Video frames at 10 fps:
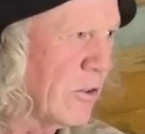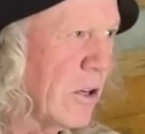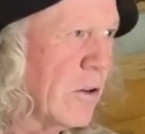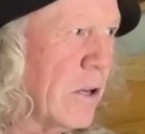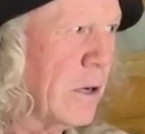
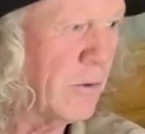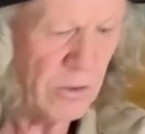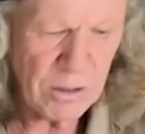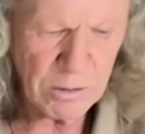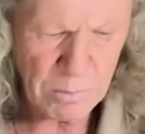here that I
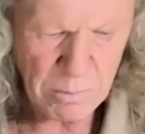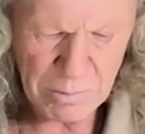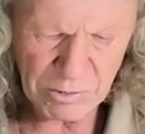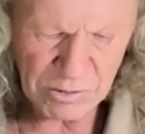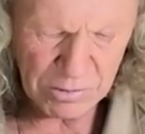seem to be
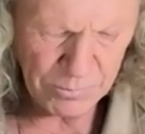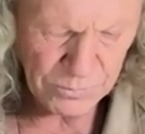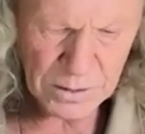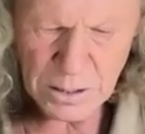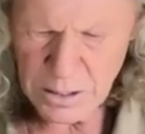missing,
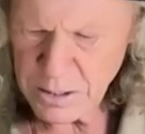uh,